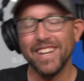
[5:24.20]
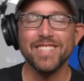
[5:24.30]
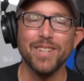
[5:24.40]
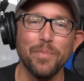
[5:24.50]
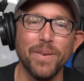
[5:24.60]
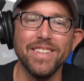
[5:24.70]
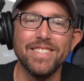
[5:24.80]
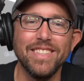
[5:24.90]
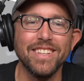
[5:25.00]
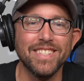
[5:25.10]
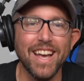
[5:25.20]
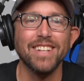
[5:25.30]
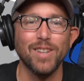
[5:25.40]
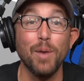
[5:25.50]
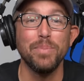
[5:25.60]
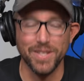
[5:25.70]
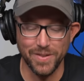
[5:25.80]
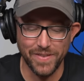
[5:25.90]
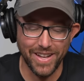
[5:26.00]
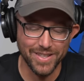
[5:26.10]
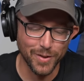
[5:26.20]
Next up is the exact opposite of that.